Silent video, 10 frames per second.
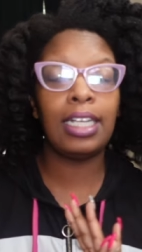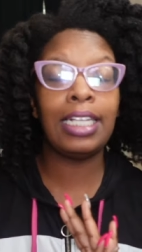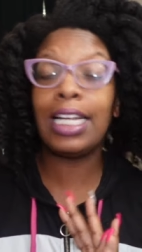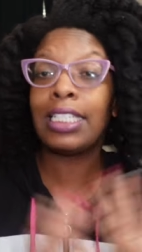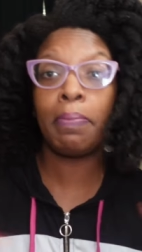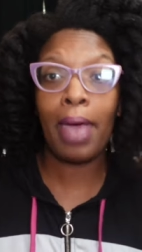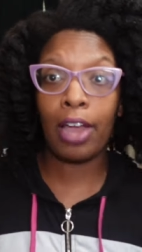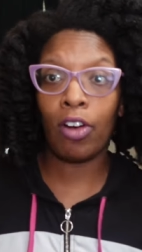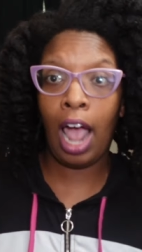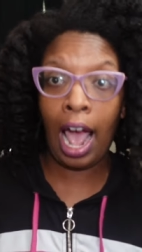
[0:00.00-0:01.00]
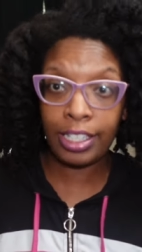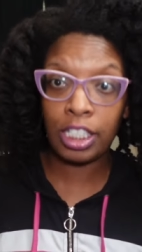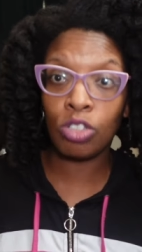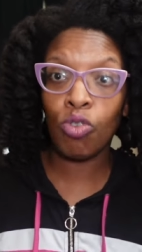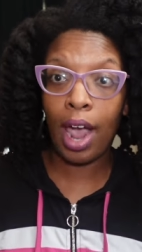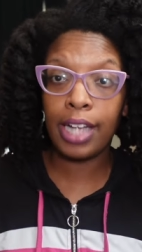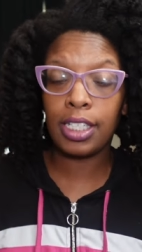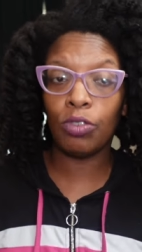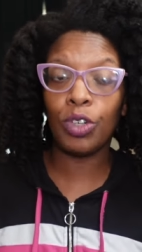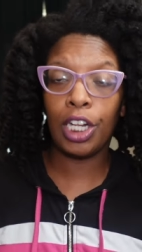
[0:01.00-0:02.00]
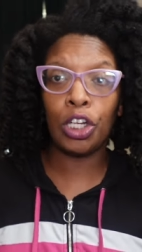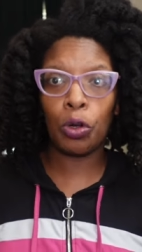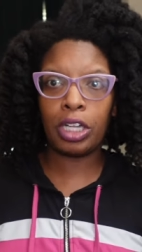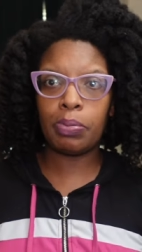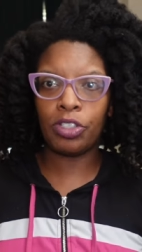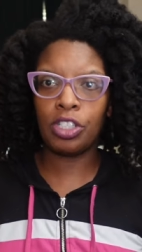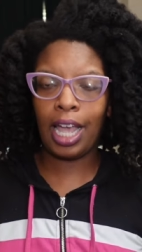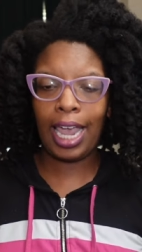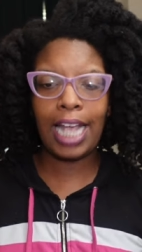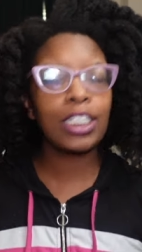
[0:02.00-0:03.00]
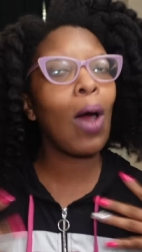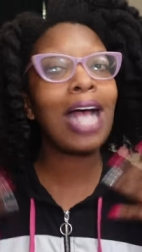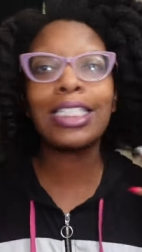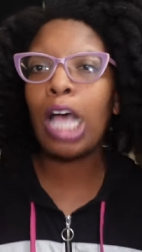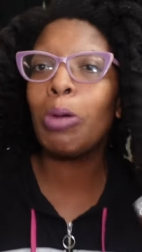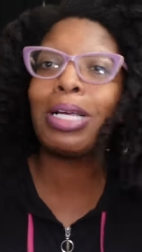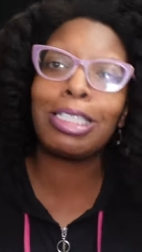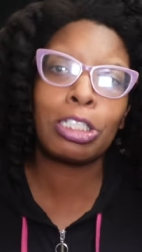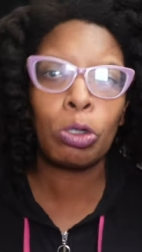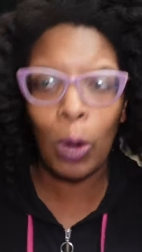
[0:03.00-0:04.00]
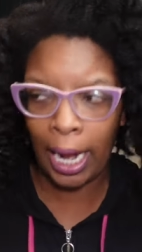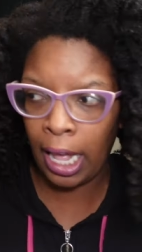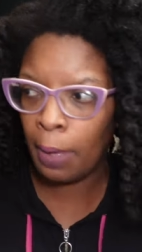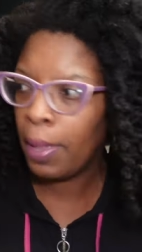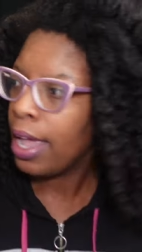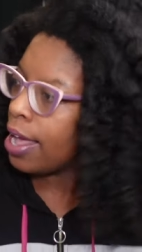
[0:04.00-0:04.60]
it doesn't matter i just trying to really learn as much as i can so i saw on instagram